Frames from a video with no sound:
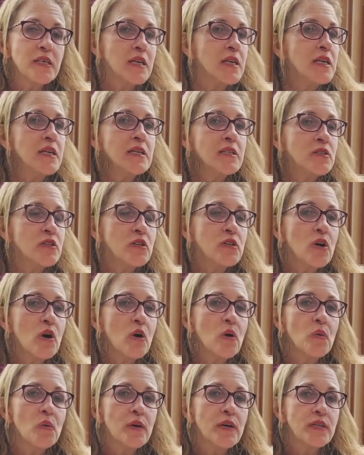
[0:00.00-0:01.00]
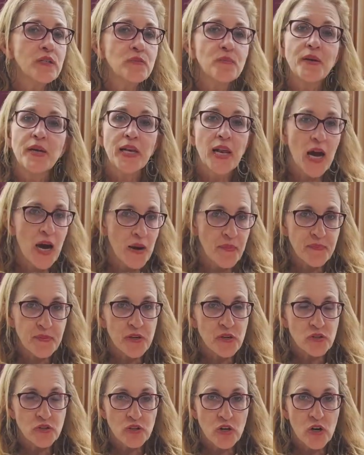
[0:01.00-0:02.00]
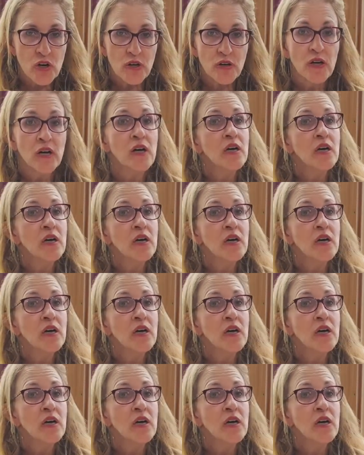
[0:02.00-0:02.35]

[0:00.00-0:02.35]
isn't always mean a happier dog.